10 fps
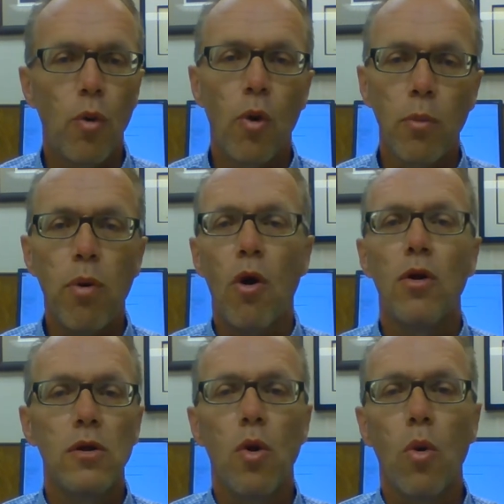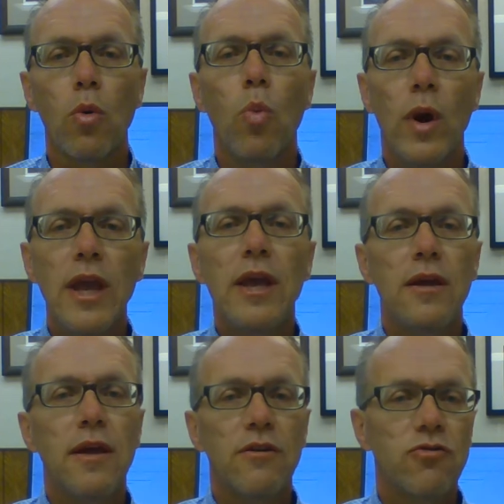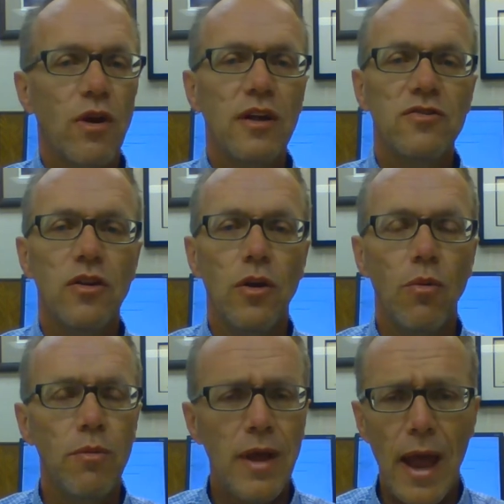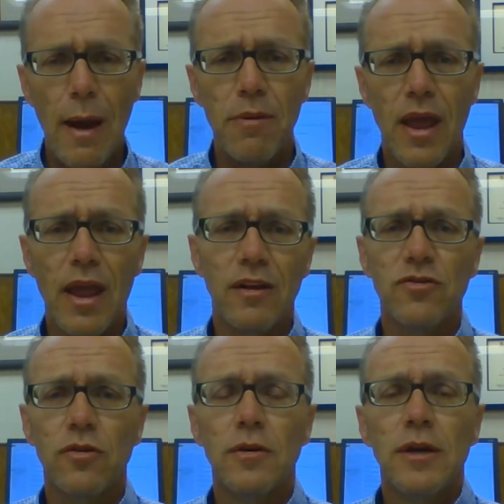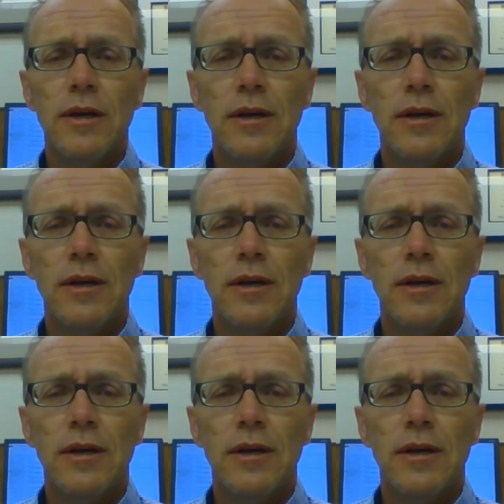or Paula or Wayne at Transit know. We'll be happy to answer.